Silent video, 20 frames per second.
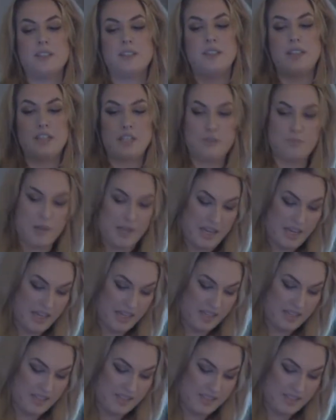these
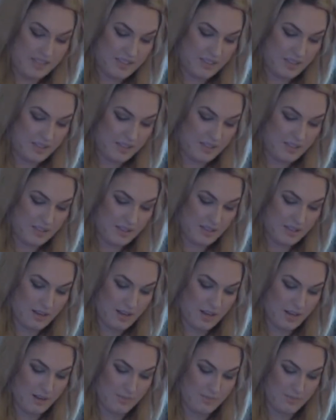pigs
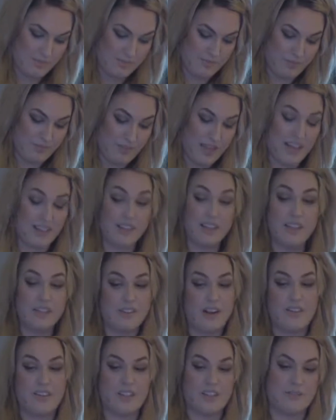um, that live
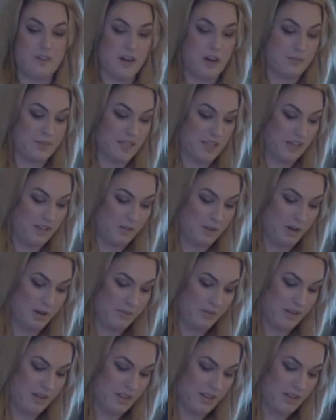on these farms that I grew
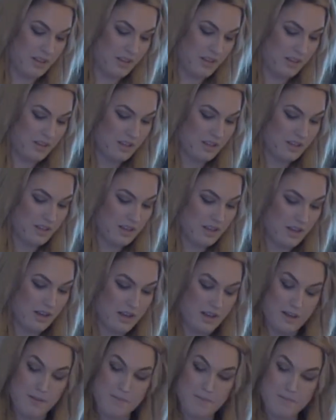up with.
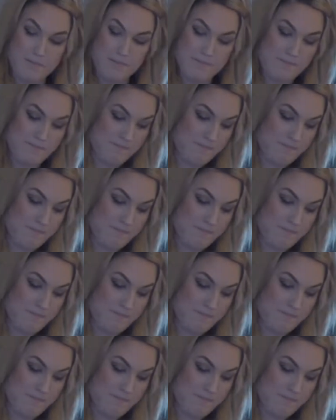Um,